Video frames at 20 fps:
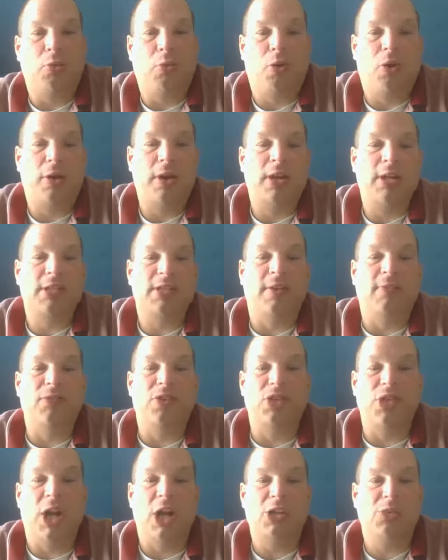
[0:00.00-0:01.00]
warnings
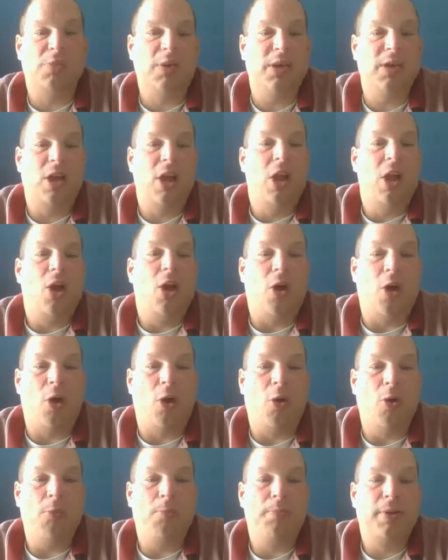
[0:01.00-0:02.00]
of judgment,
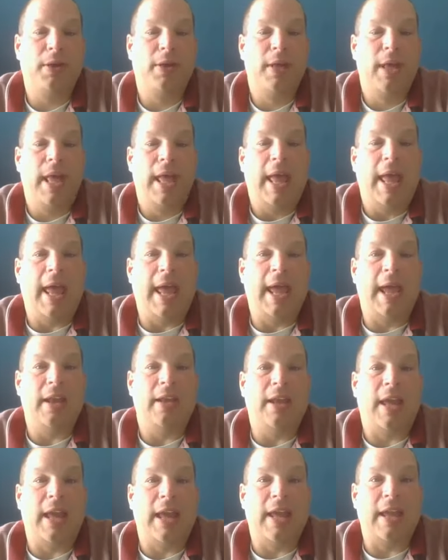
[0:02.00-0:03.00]
hope,
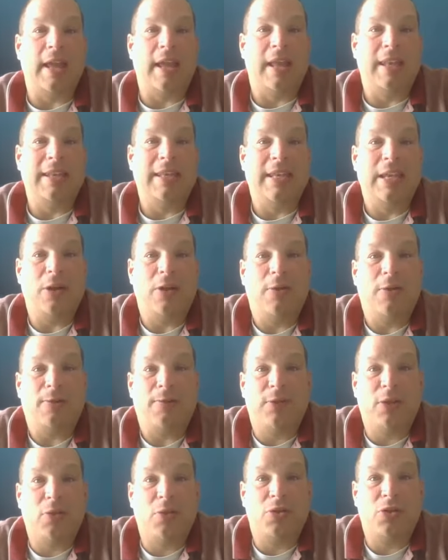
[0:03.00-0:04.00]
and a near
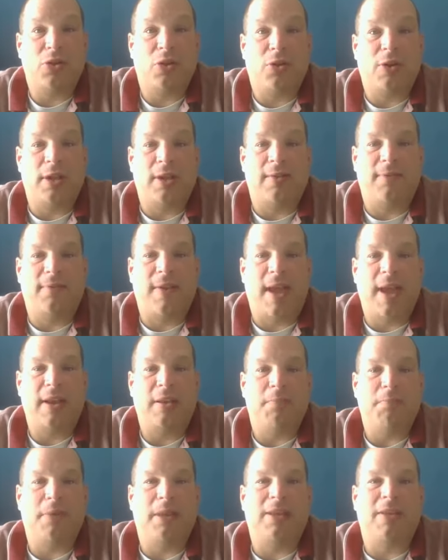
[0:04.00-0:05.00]
future
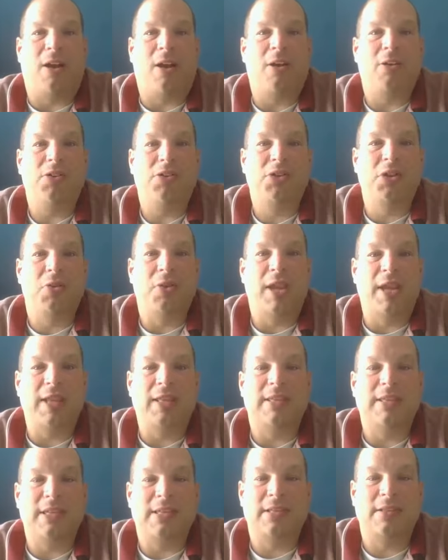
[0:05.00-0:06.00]
event, but also a
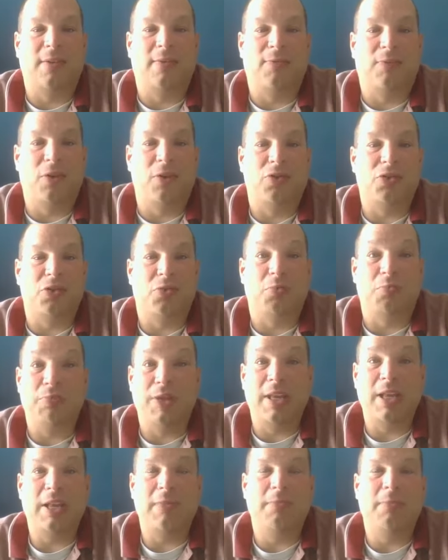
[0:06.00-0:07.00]
distant future,
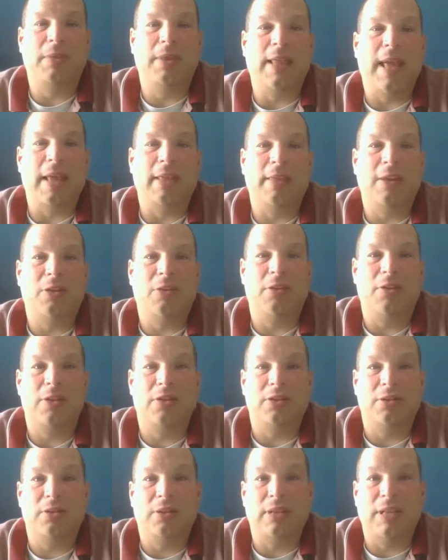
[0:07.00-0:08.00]
meaning that
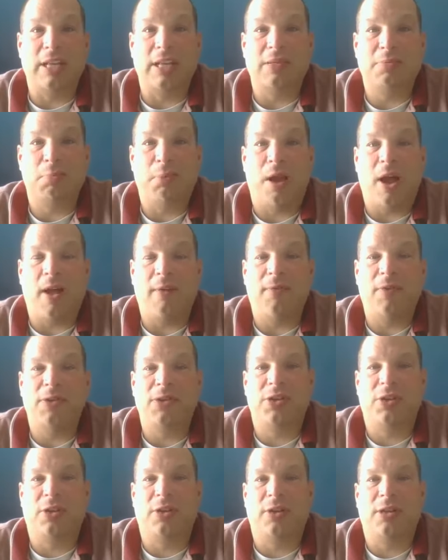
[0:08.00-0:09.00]
these
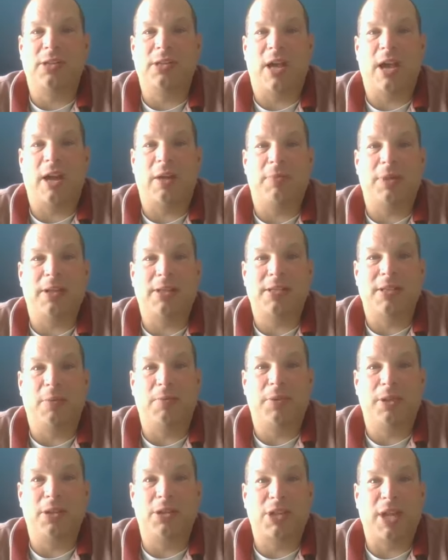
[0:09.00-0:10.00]
prophets are going to talk about
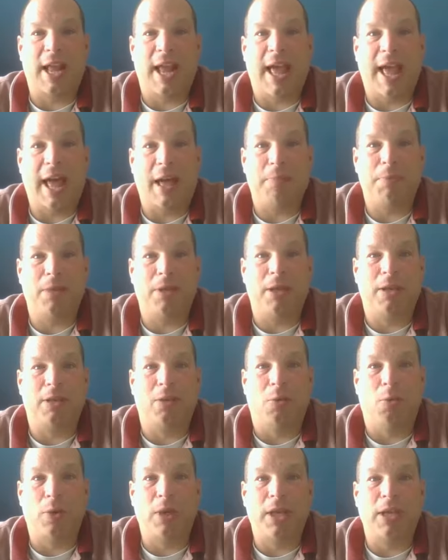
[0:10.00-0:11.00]
something that's going to happen in
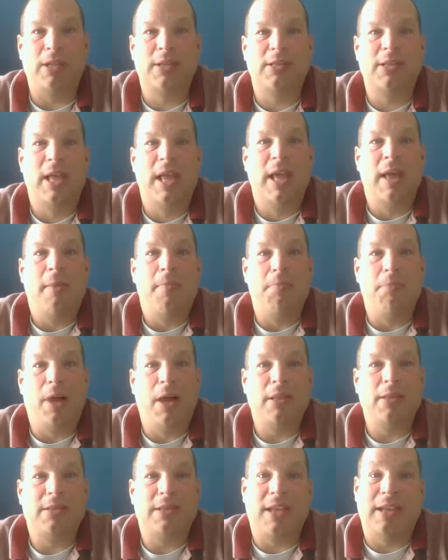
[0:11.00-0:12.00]
the weeks,
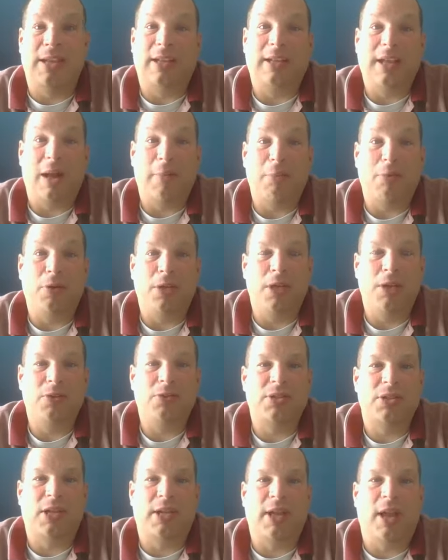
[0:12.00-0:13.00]
months, and couple
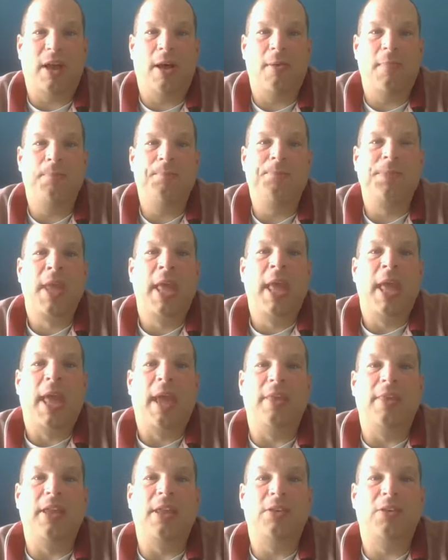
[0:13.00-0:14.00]
years to come.
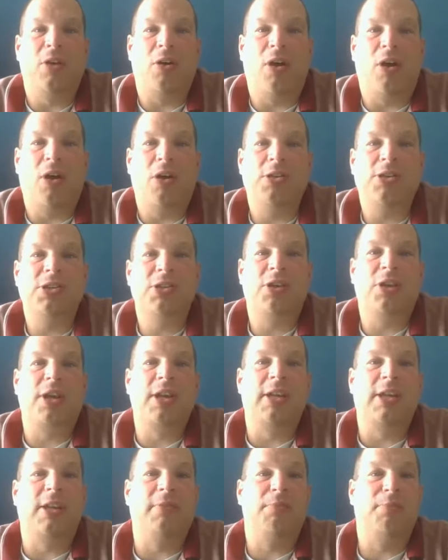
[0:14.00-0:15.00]
And then they're also going
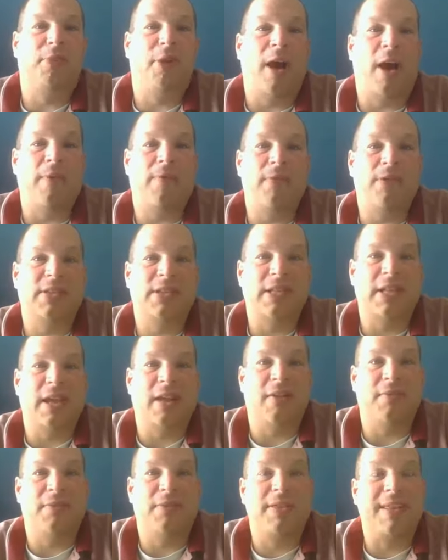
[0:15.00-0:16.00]
to give prophecy
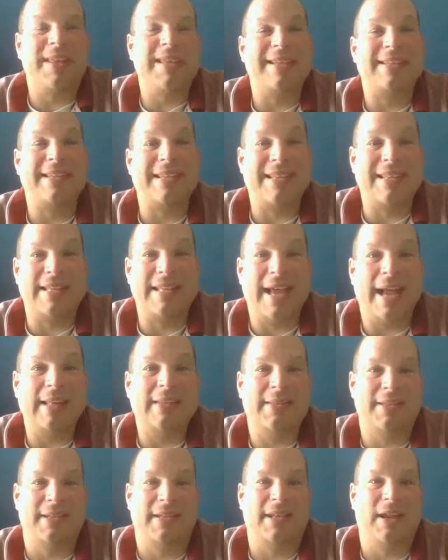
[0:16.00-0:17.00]
of things
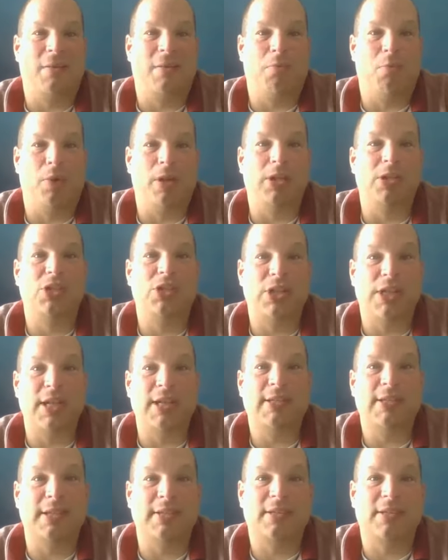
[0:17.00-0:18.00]
yet to come when
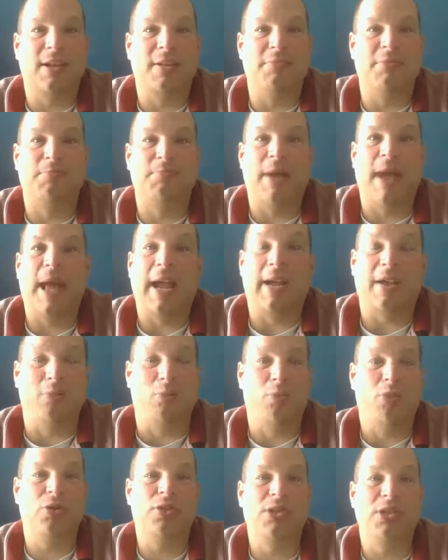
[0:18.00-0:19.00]
Jesus comes back.
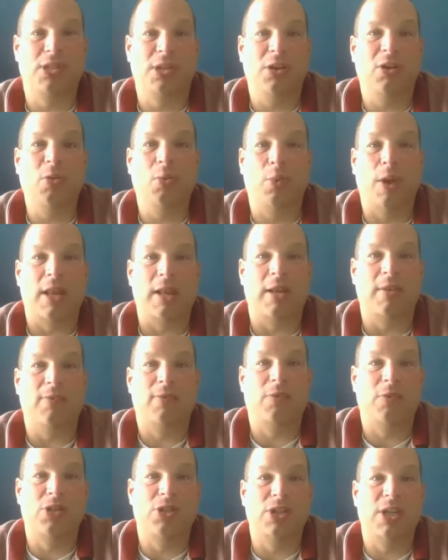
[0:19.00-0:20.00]
And we're still waiting
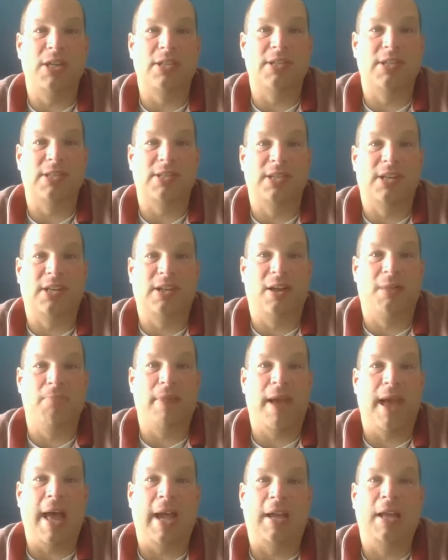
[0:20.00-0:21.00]
for Jesus to come
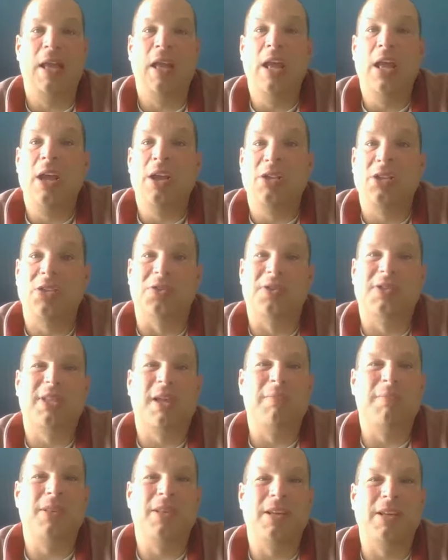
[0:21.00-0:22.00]
back. So
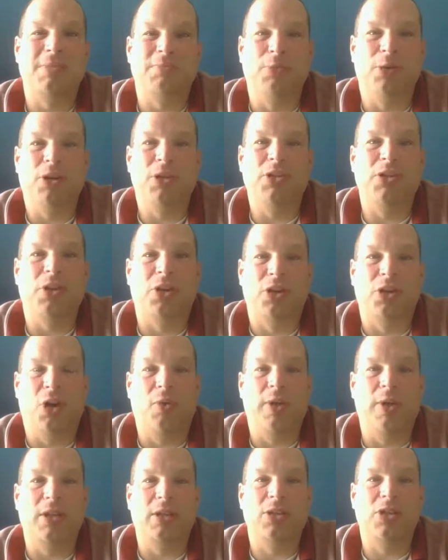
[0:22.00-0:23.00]
some of these books are
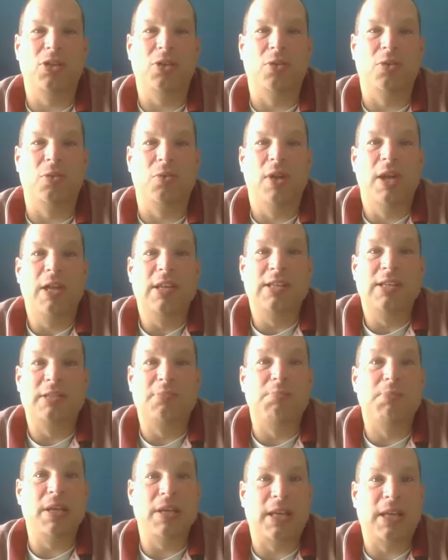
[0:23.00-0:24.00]
going to
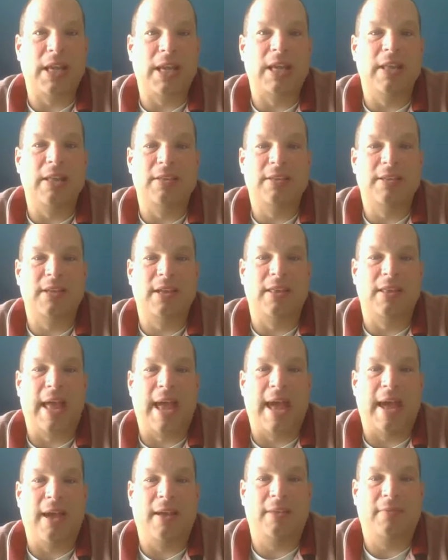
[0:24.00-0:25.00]
speak into
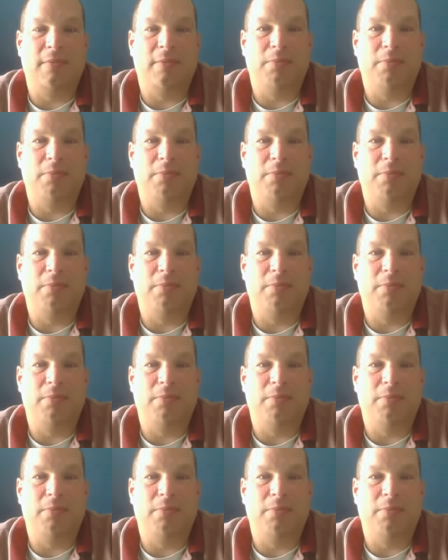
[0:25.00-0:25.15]
that